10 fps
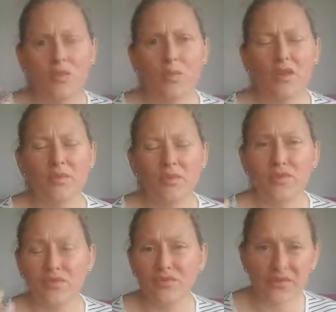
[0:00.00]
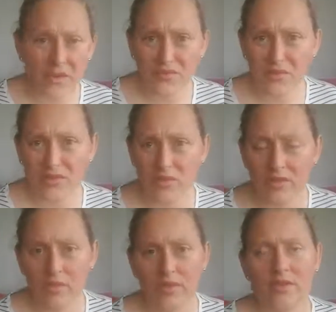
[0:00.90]
smart, but also very
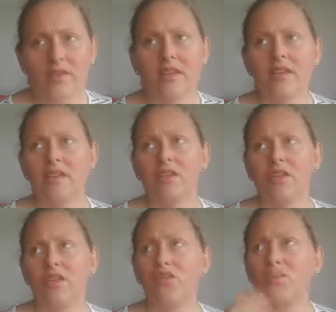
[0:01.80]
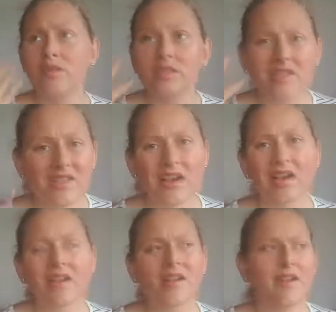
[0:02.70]
frustrated with the dating, you've been
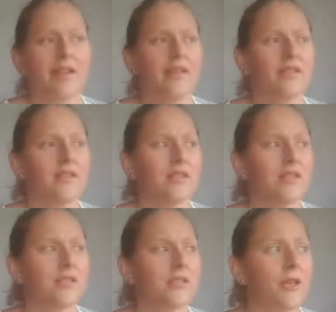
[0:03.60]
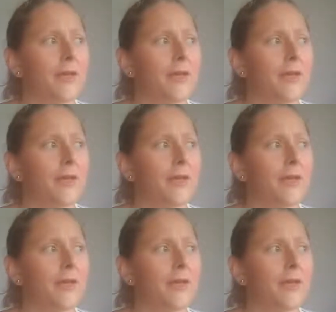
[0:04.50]
stuck at it,